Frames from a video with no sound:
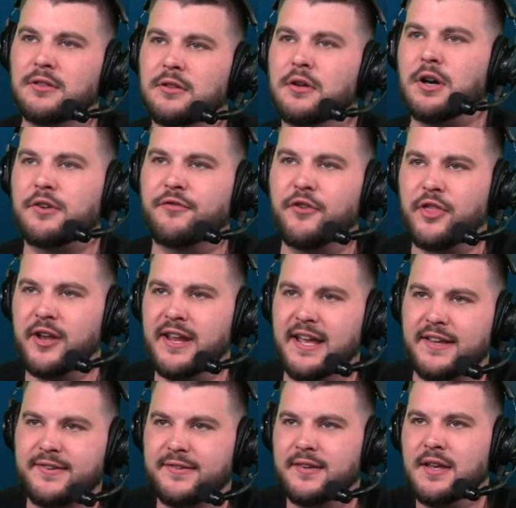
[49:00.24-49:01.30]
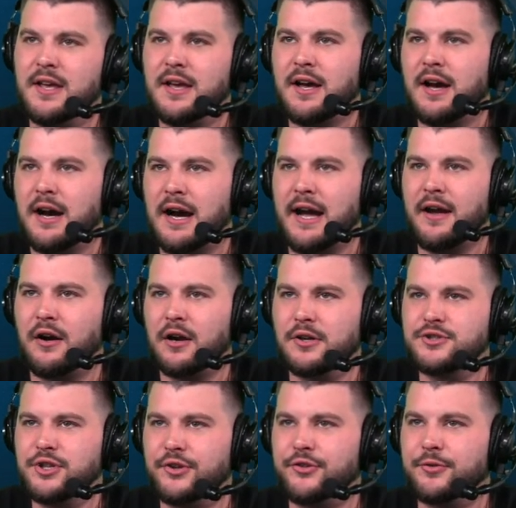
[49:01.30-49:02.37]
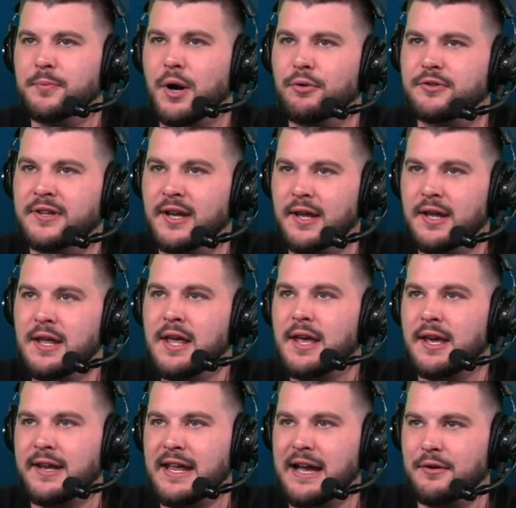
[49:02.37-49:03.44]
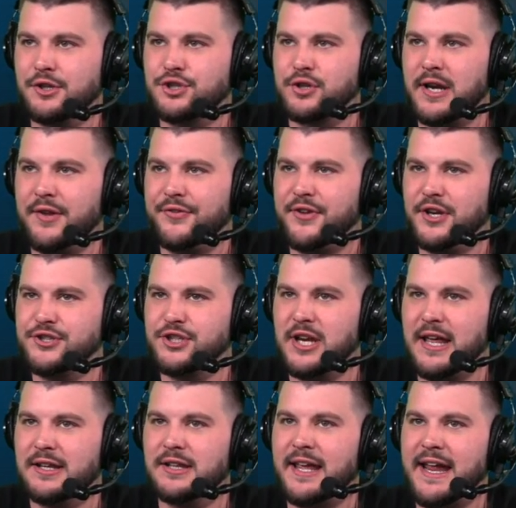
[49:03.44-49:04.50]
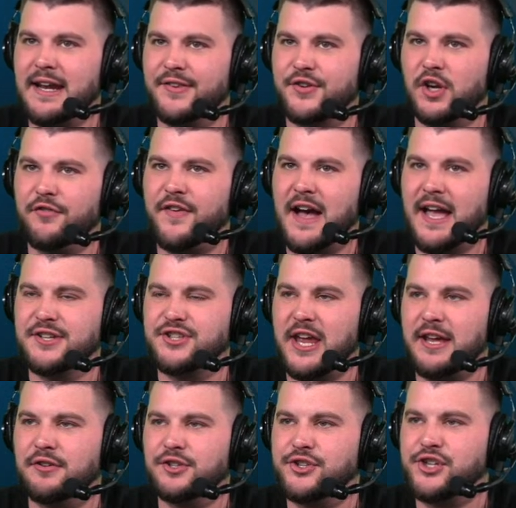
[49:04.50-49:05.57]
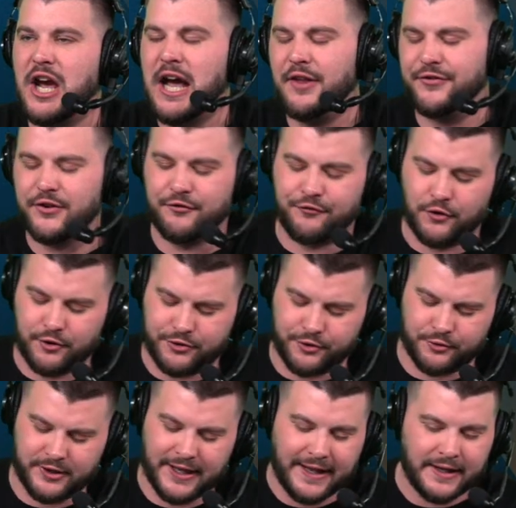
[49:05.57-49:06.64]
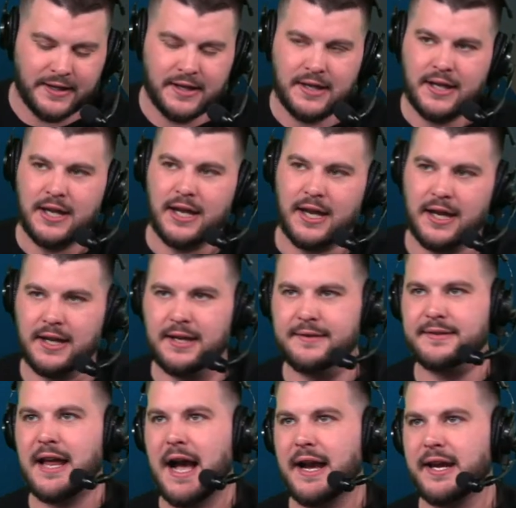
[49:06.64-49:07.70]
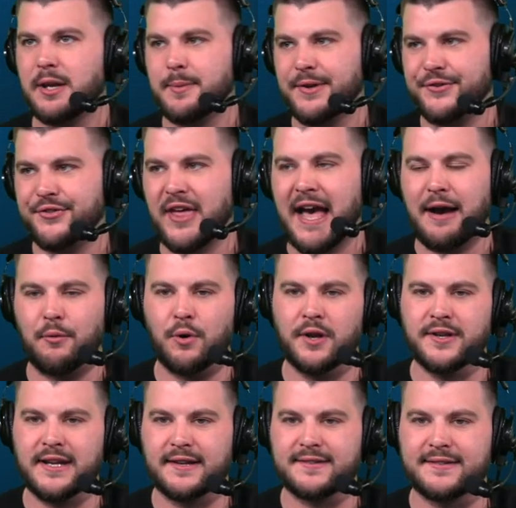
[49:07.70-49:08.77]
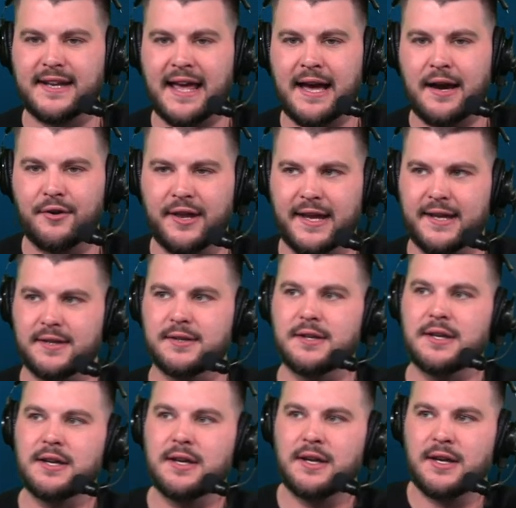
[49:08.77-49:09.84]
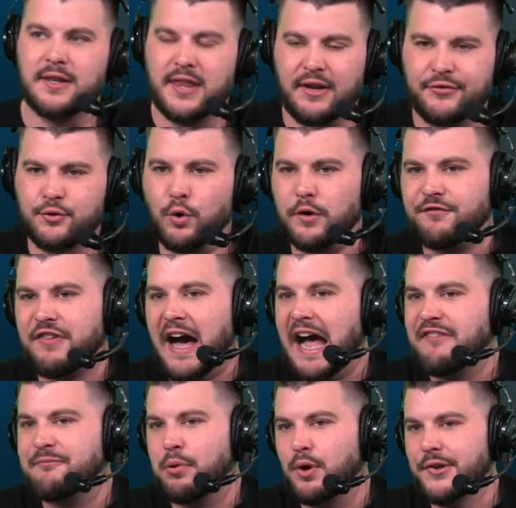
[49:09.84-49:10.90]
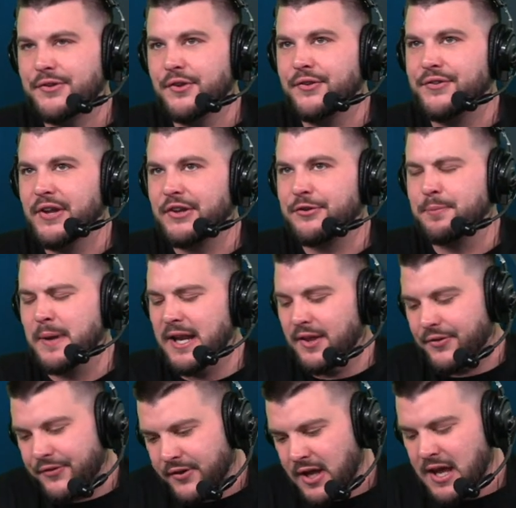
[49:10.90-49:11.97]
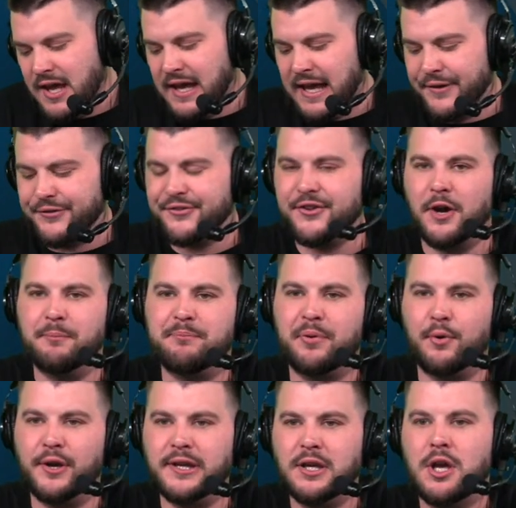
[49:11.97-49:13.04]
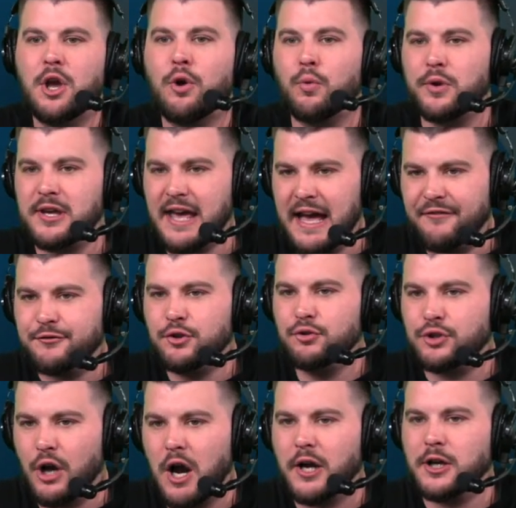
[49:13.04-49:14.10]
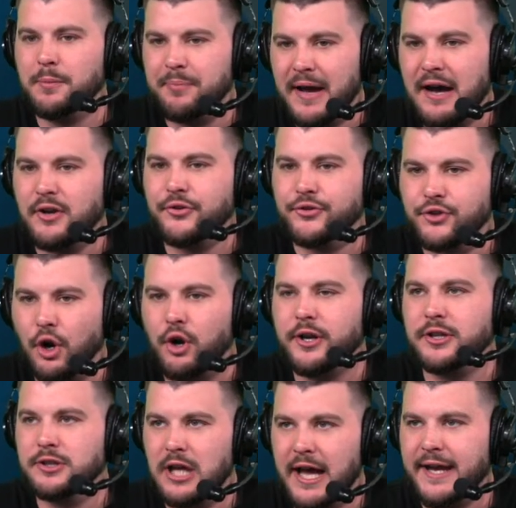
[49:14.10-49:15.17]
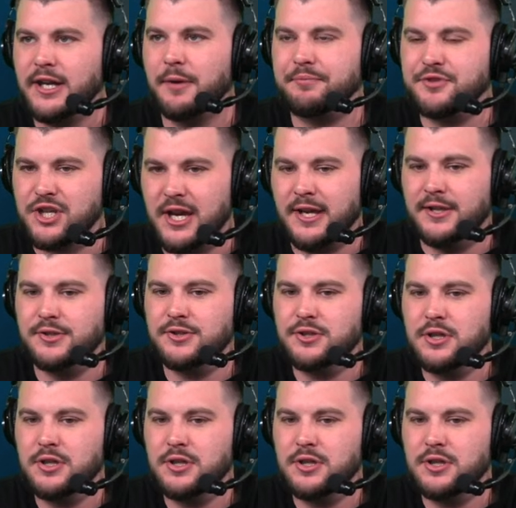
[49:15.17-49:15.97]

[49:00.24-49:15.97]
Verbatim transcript: look for the Knicks. Ihart just smoked it. And now in transition, Atlanta's going to find Jalen Johnson for three, and he's not going to miss that one. Knicks down eight. They've scored five points in six minutes. At some point, we have to talk about a starting lineup change.